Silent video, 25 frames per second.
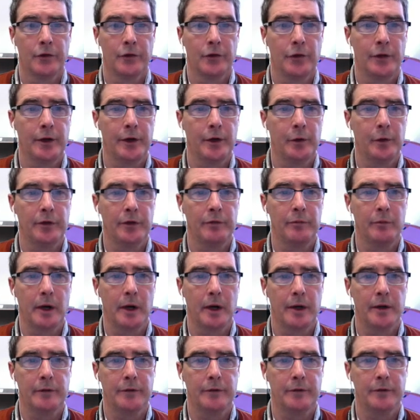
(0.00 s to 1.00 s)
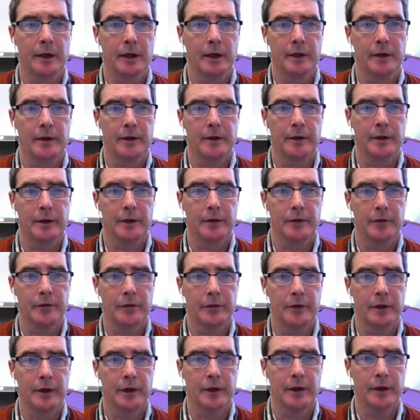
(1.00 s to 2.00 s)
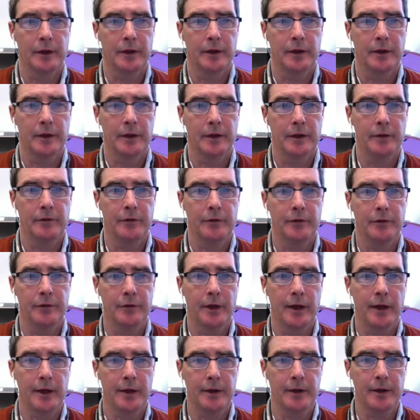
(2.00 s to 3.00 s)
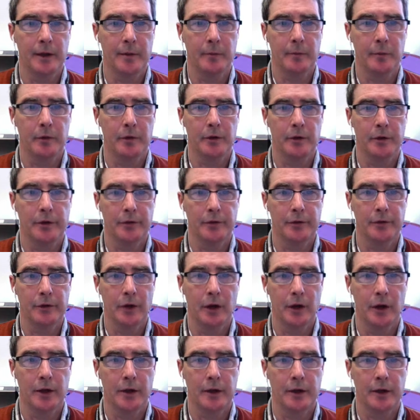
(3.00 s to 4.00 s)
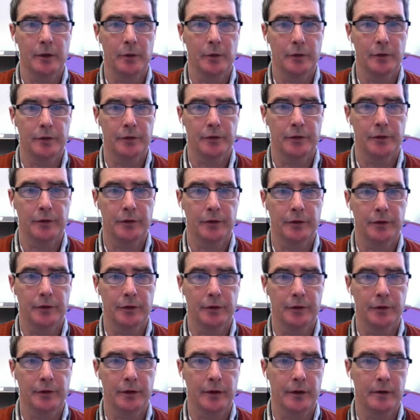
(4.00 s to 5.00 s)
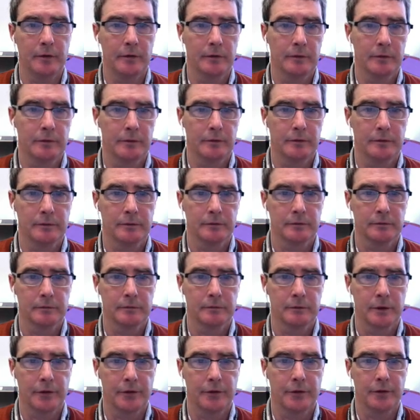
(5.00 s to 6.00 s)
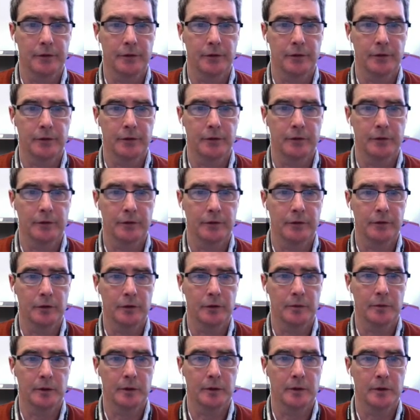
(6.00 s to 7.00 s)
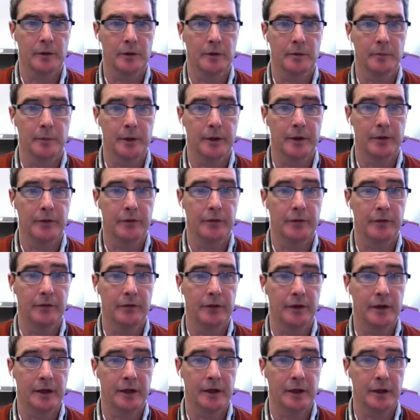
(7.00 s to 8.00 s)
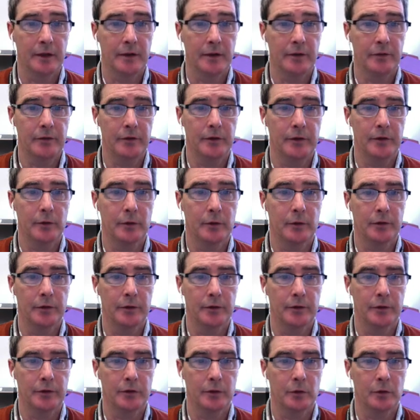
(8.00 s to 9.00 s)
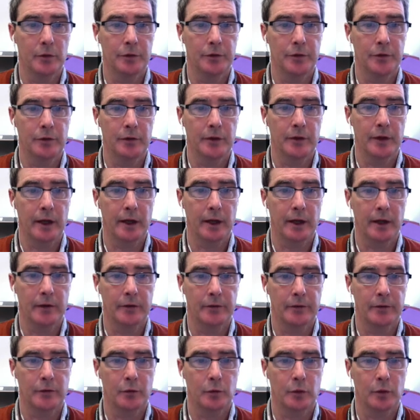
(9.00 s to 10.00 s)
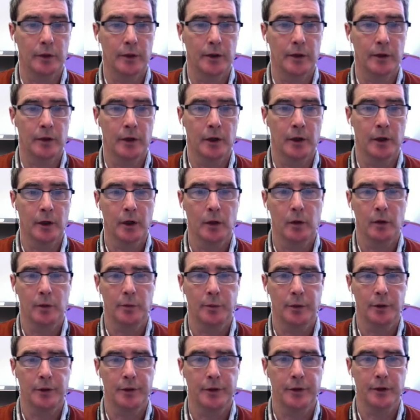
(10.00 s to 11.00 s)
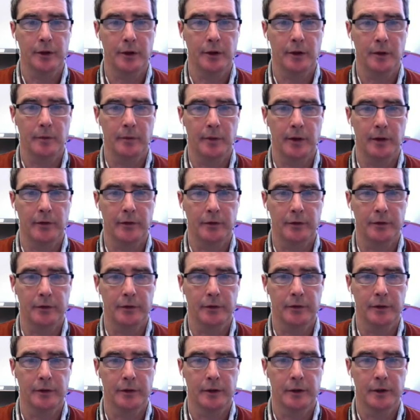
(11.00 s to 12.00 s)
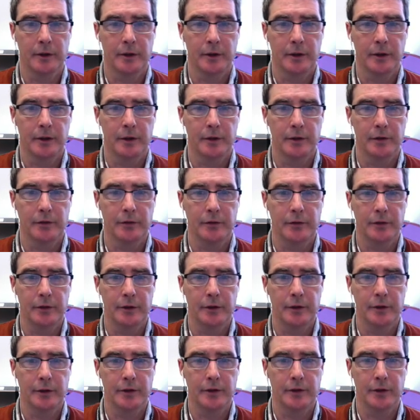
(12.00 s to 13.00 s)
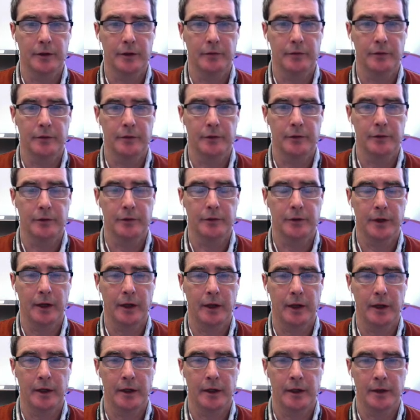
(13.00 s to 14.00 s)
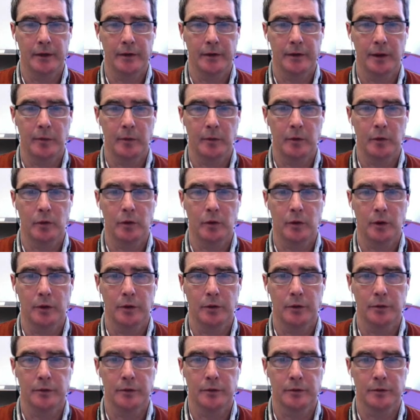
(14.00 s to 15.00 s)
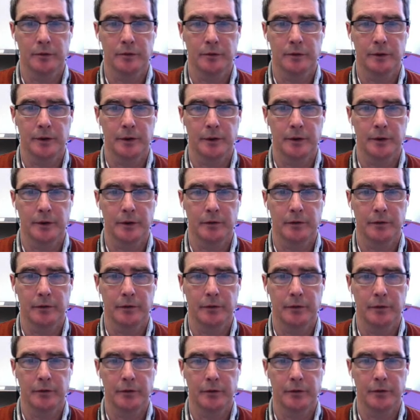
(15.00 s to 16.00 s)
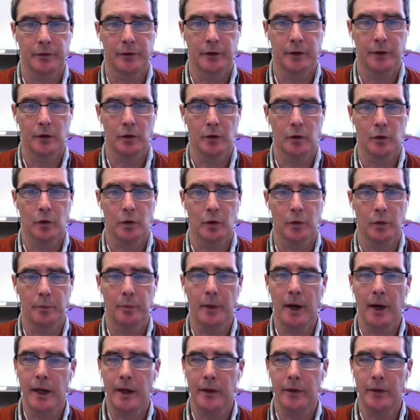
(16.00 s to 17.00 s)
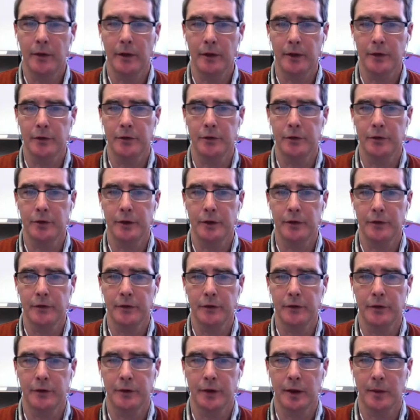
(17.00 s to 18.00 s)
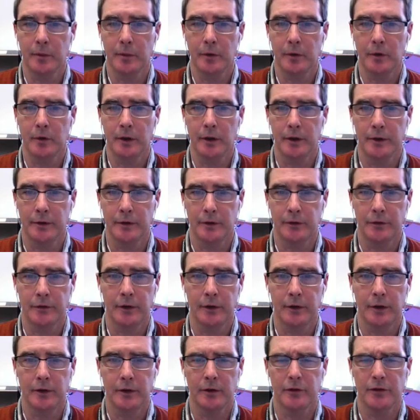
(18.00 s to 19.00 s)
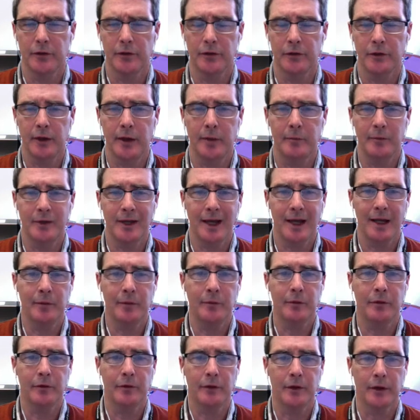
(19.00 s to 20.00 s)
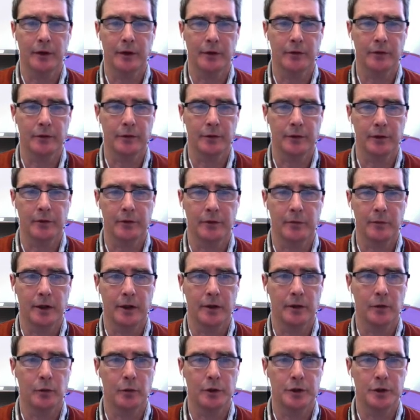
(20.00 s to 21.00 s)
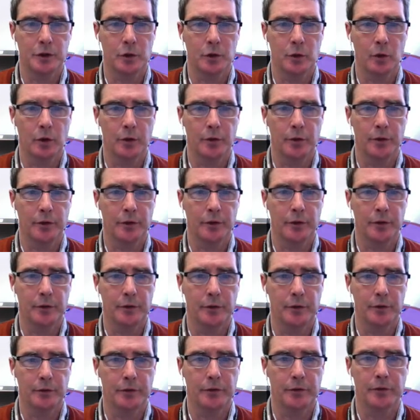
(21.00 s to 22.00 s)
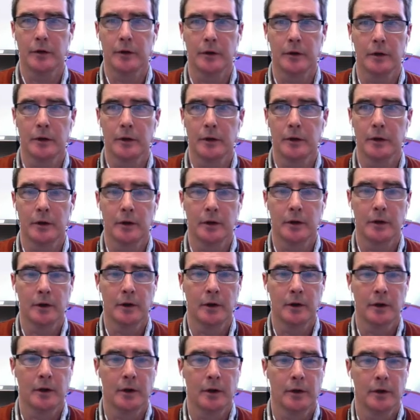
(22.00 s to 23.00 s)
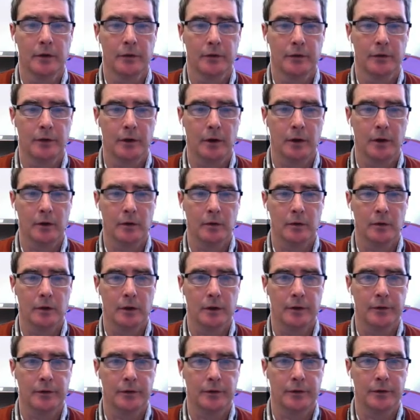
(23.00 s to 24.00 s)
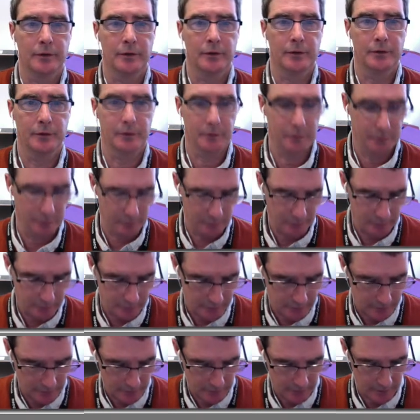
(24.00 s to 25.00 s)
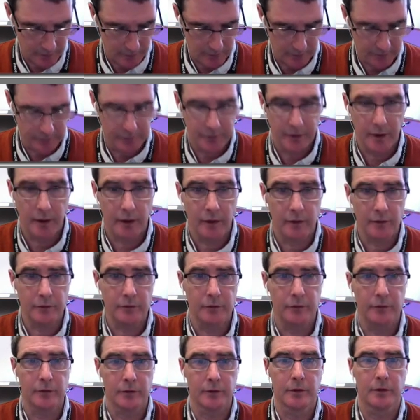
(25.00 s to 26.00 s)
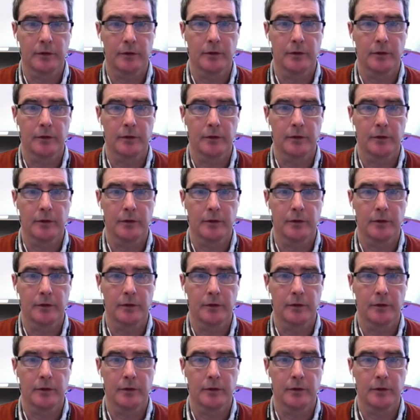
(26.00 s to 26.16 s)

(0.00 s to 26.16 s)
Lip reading: Here we've modified it and said if the second number is not equal to 0, then let's do this as normal. But if it is equal to 0, we'll do the else, where we'll print a little message. And you can see here I've used a double quote. Here I've used a single quote. Python treats the double and the single as the same type of thing, so it doesn't matter which quote you use. So let's do our test